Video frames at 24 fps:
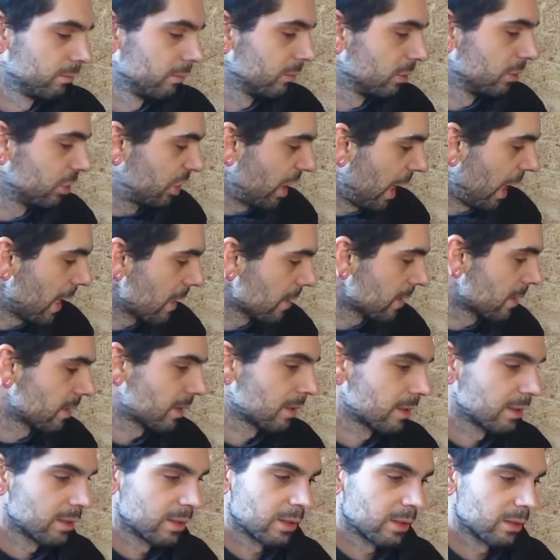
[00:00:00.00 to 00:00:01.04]

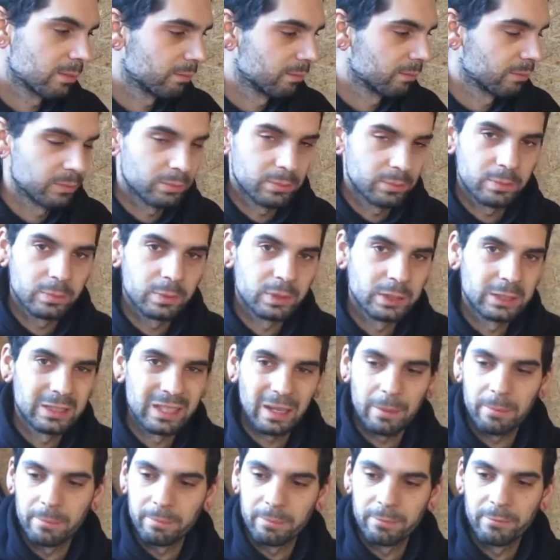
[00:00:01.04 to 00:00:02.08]
chest,
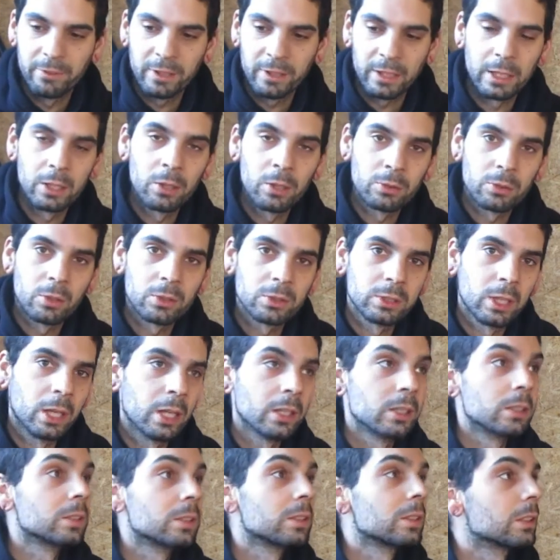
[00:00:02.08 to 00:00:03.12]
something along those
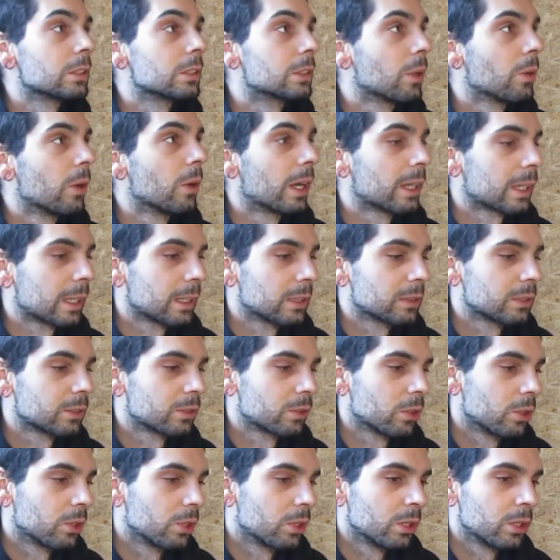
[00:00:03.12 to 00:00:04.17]
lines, so I can
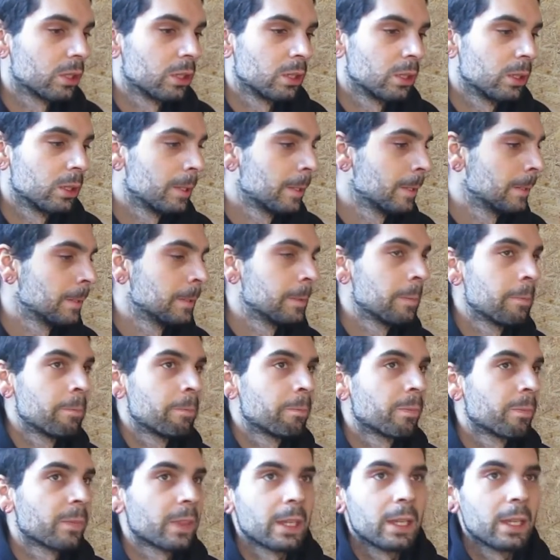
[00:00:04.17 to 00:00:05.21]
store
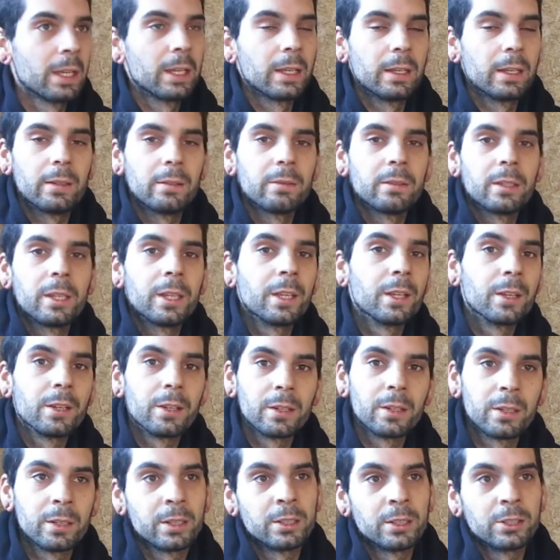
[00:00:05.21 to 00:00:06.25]
gear
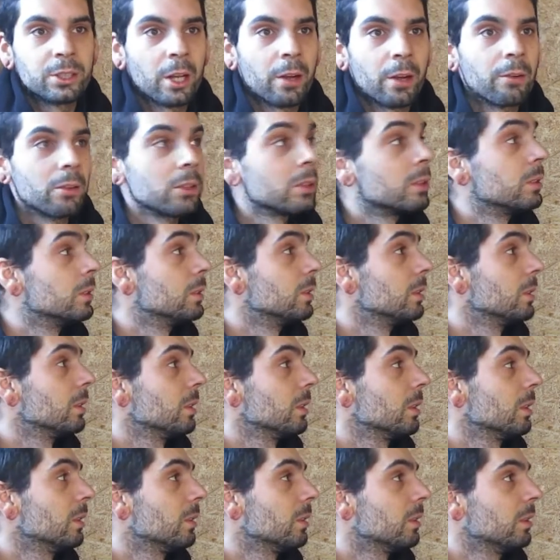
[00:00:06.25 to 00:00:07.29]
in general.
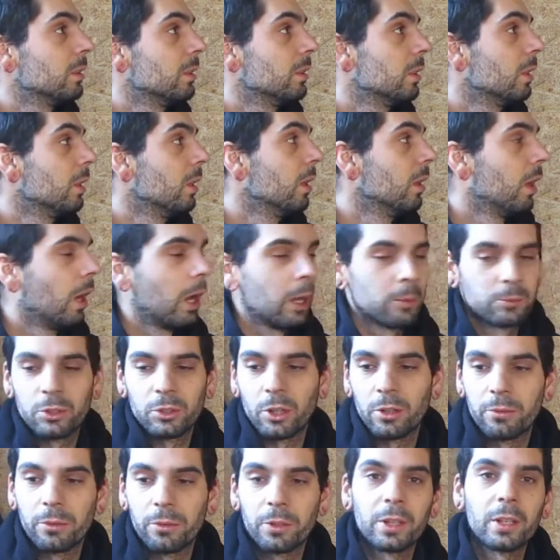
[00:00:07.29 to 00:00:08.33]
I'm
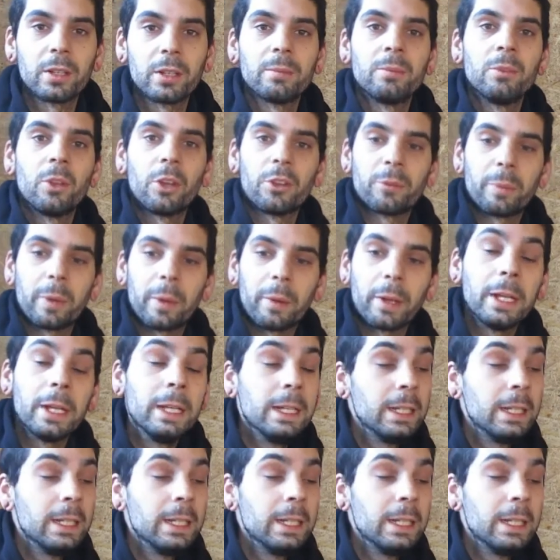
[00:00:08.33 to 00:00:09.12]
sorry for the noise, by the way.